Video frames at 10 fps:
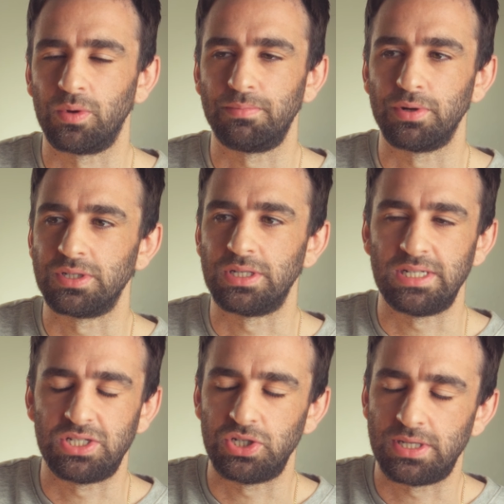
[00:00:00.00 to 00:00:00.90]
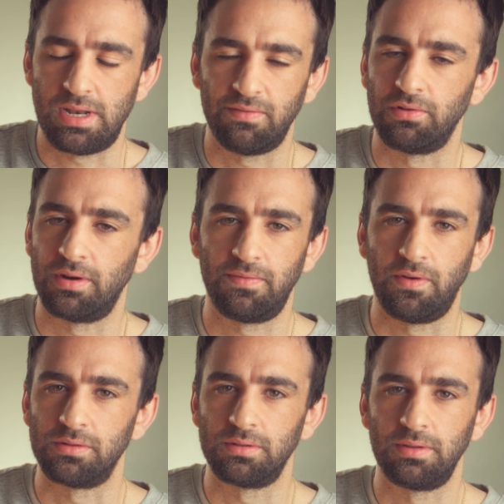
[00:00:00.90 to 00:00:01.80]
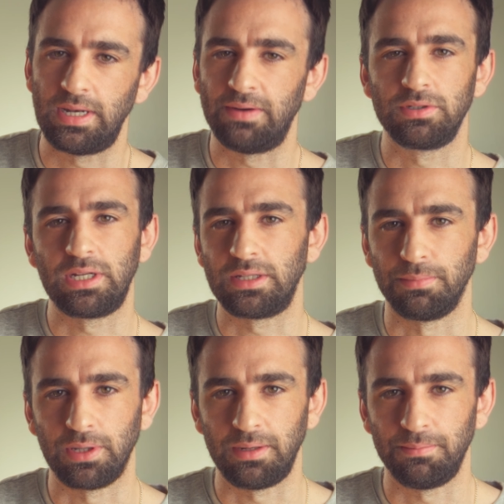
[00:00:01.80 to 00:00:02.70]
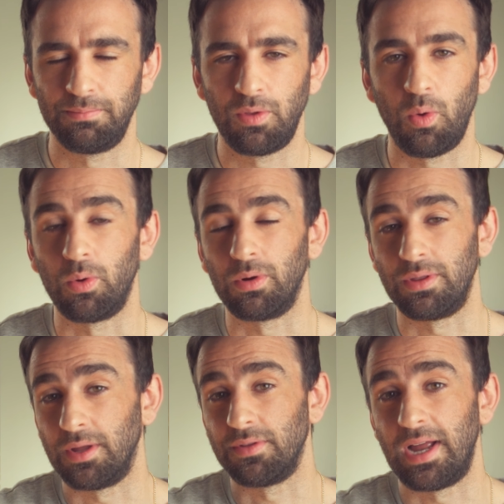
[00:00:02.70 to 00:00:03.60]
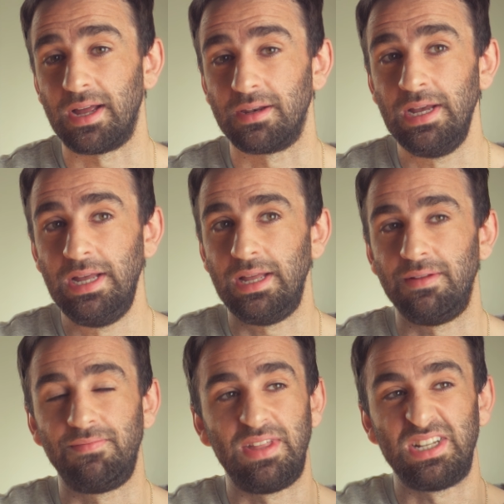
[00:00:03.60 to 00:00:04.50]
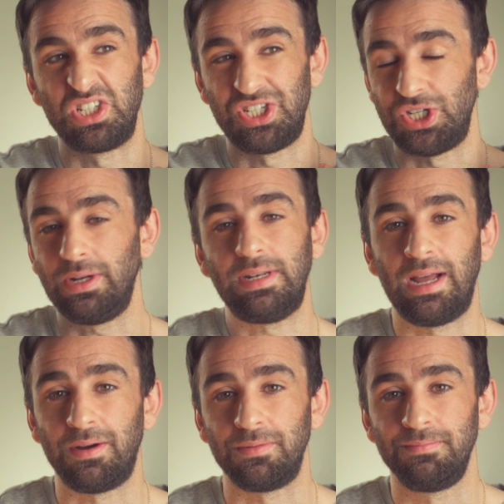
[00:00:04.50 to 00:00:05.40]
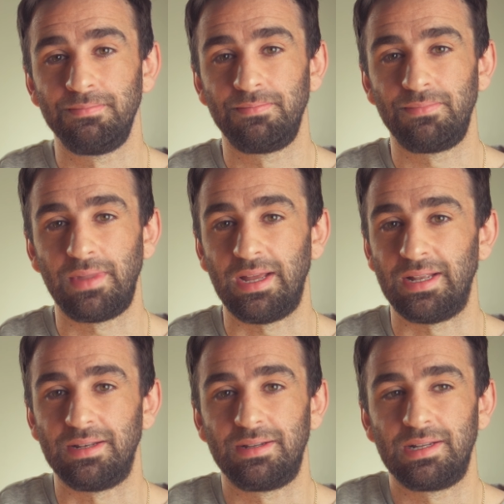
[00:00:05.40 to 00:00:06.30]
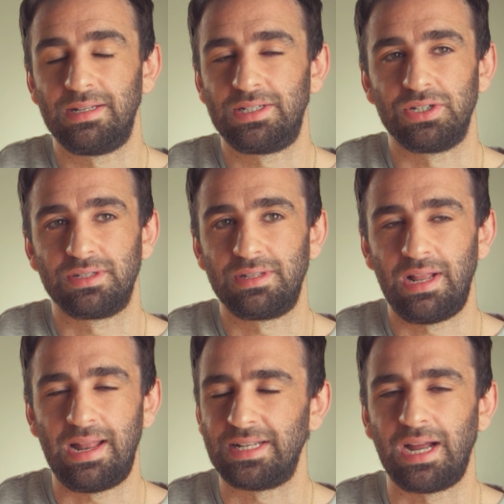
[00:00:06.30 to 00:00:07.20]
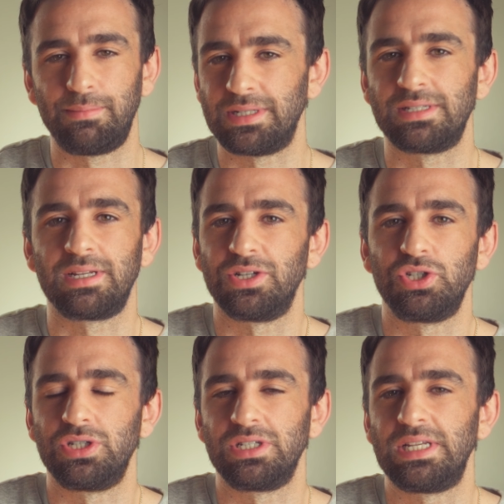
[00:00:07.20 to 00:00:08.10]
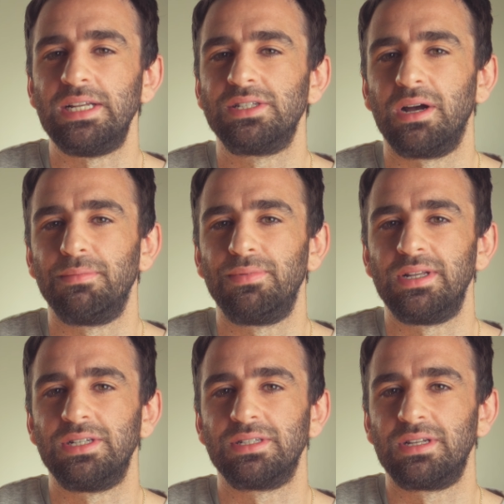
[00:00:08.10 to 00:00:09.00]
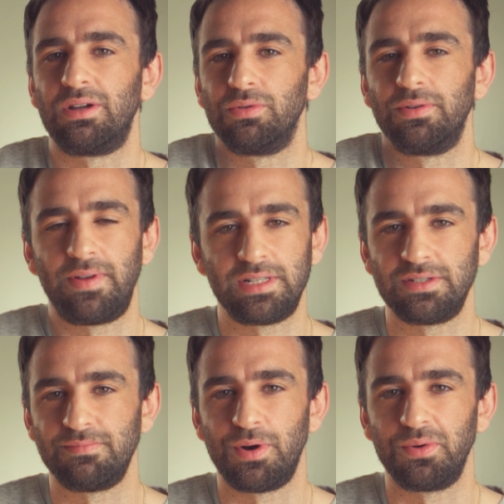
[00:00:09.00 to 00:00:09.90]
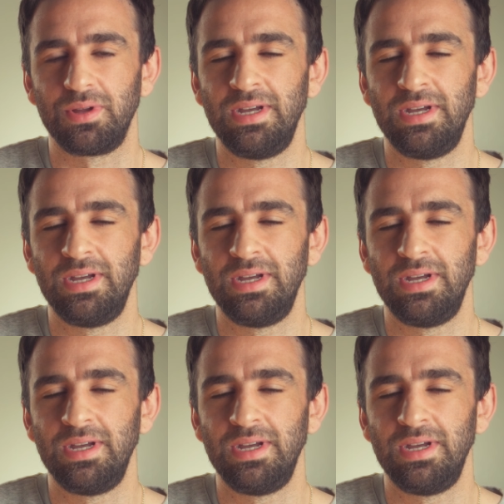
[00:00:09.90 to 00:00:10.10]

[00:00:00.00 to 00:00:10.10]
one person is just never at fault, they never take the blame, or on the other hand, if they just shut down and just anytime a discussion just heats up, they just go defensive mode,